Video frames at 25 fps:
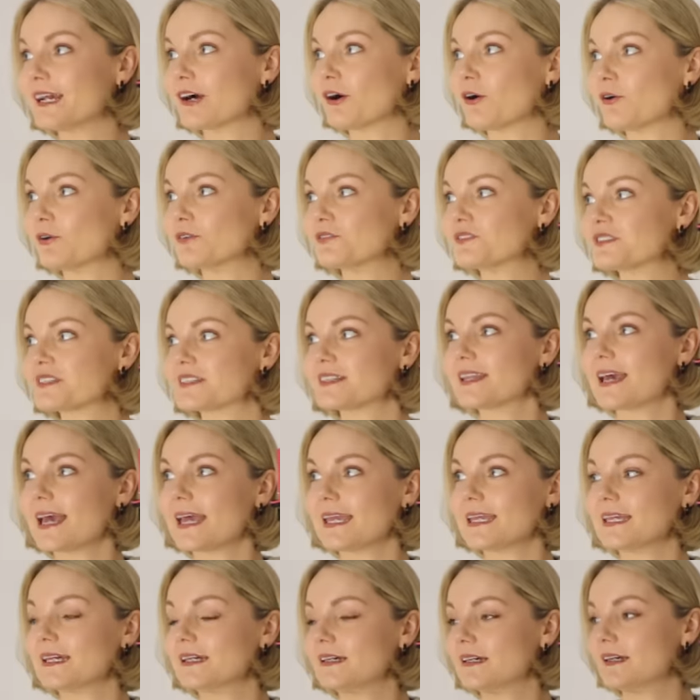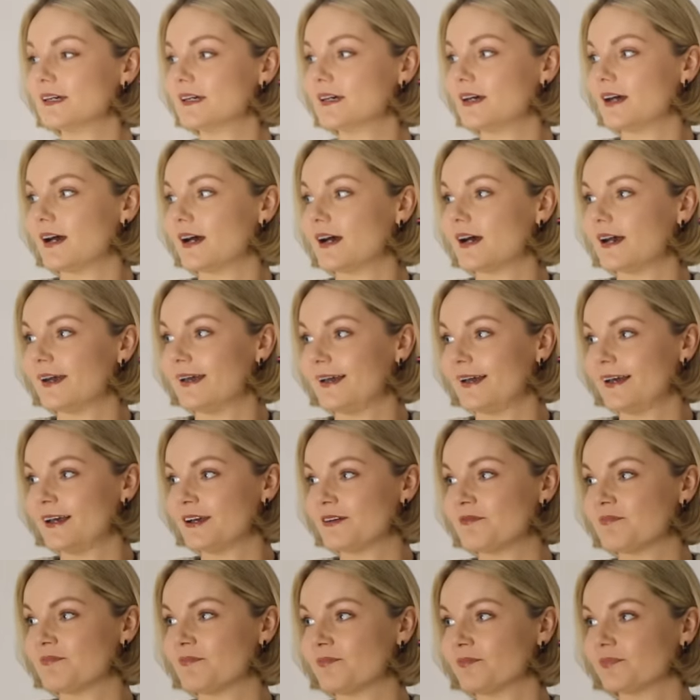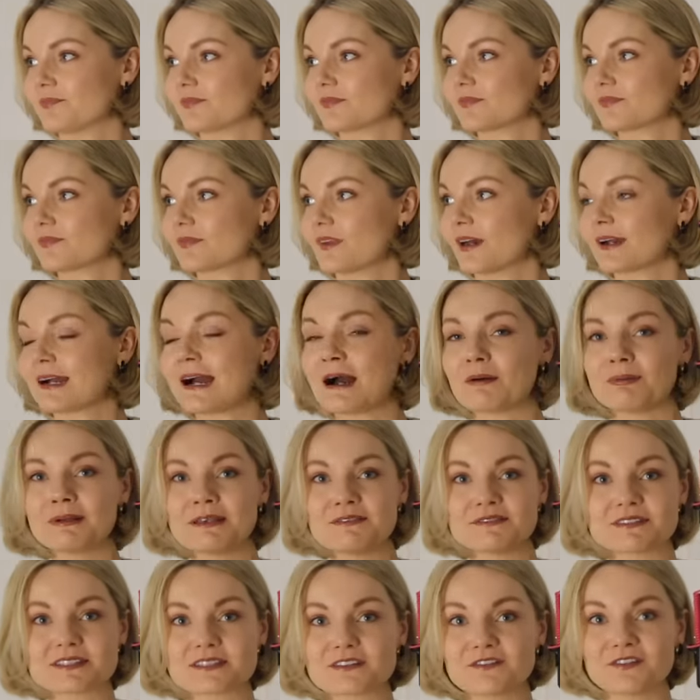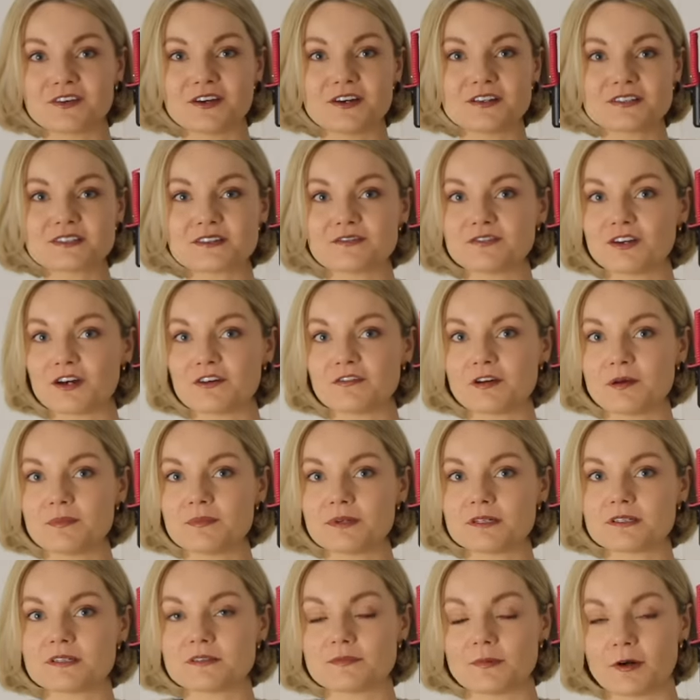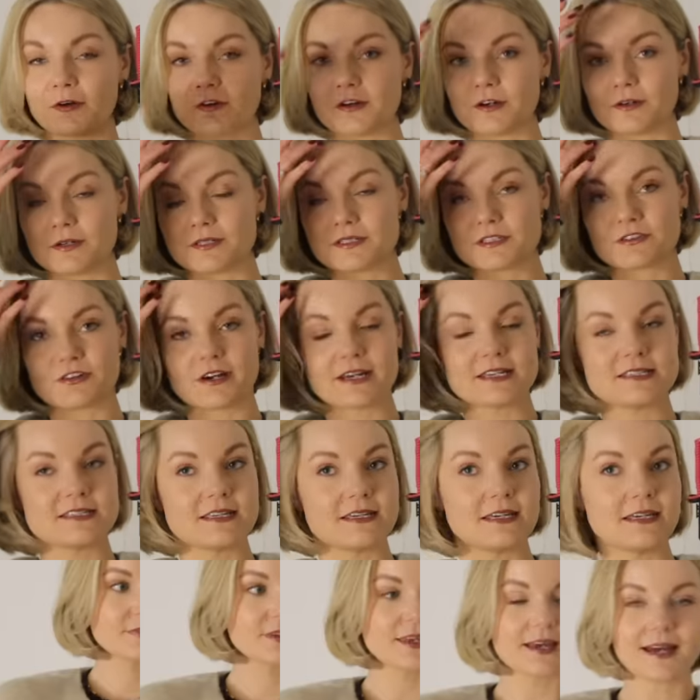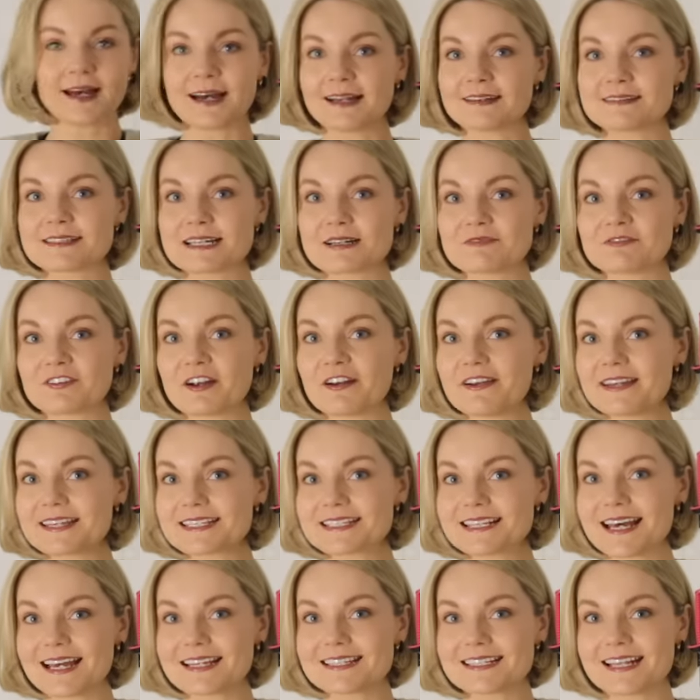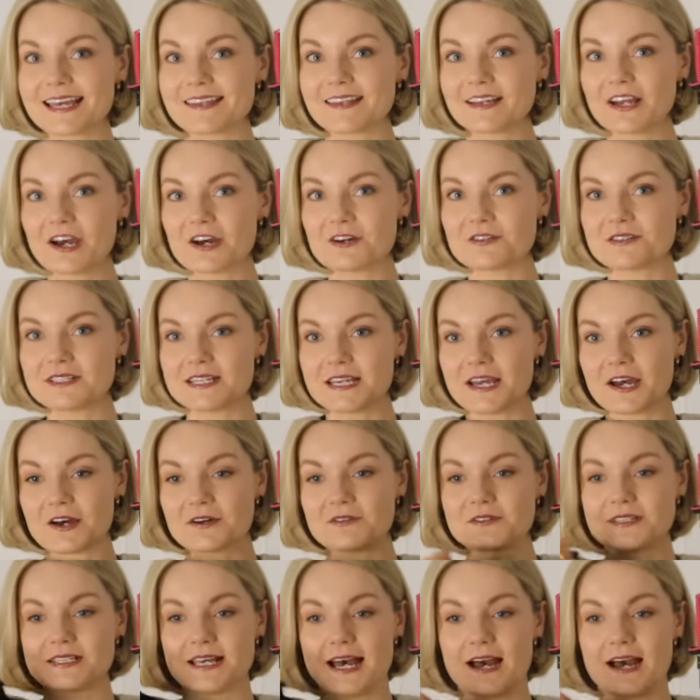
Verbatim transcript: cold today um, I can't believe it's the 1st of November tomorrow, it's crazy. And I'm very excited to get the cosy coats